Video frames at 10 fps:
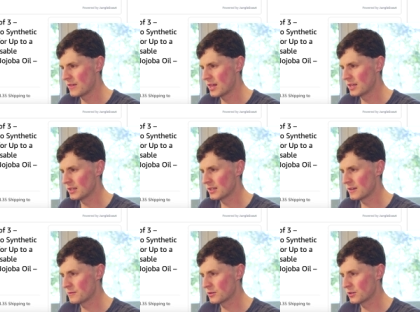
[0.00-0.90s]
and then
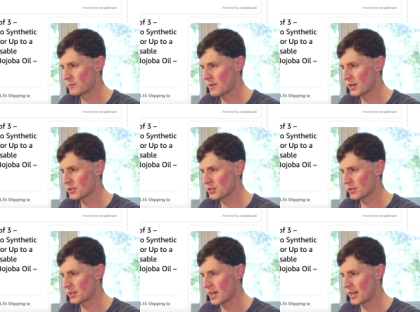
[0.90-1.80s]
they've managed
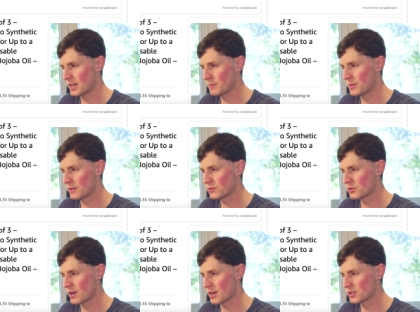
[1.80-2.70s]
to gain a bit of
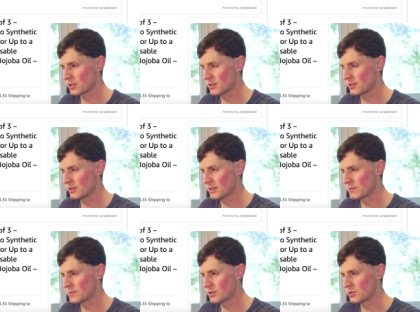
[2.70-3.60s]
traction
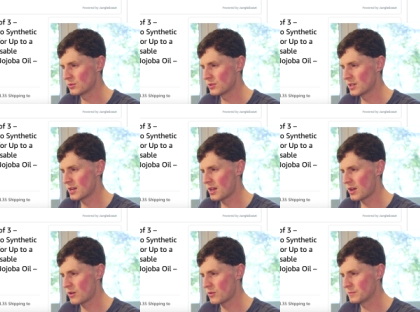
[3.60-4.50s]
into
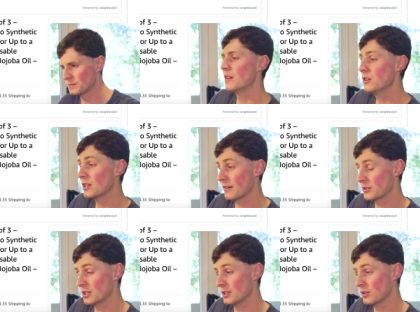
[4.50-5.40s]
now. And then you can
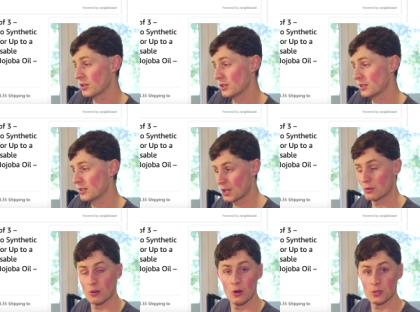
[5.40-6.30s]
actually look at their
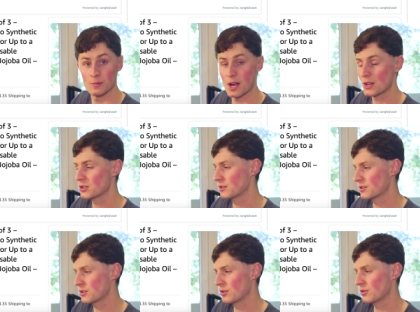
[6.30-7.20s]
gross
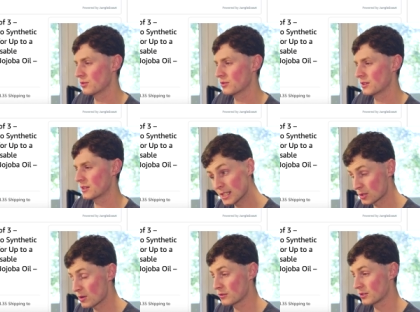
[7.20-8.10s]
margins. So
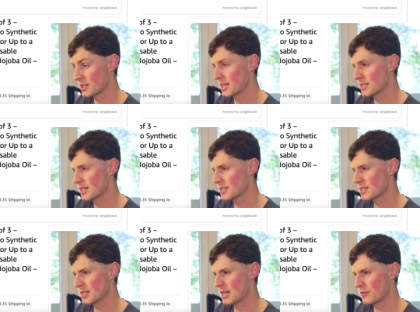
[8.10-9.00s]
is
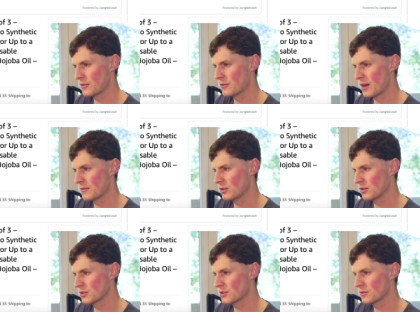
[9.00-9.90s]
$12.80 and they have a
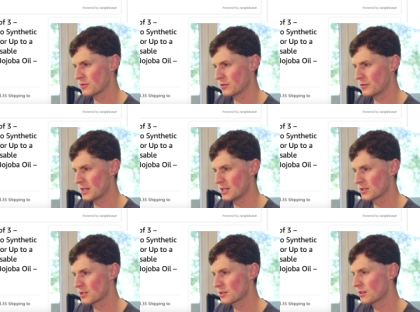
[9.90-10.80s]
$5 for
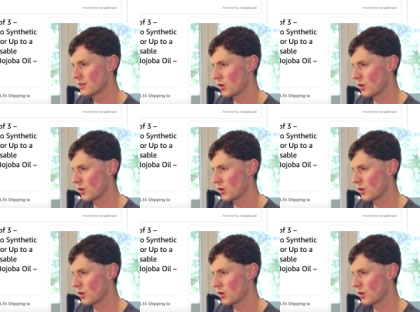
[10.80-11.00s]
fees